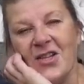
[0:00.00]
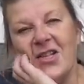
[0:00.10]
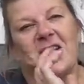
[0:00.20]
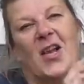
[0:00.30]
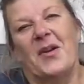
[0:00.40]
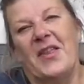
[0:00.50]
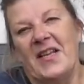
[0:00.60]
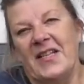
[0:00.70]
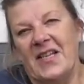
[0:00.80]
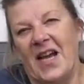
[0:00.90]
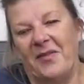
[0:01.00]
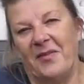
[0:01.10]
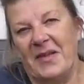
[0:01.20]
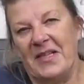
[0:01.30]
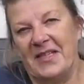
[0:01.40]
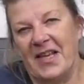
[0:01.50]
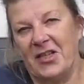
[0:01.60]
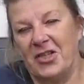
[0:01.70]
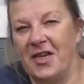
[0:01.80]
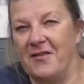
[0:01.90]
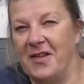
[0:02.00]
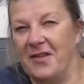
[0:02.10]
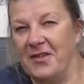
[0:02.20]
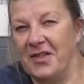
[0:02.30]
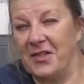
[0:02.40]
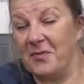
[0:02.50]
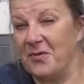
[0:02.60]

So I think it's time for me to say cheerio to you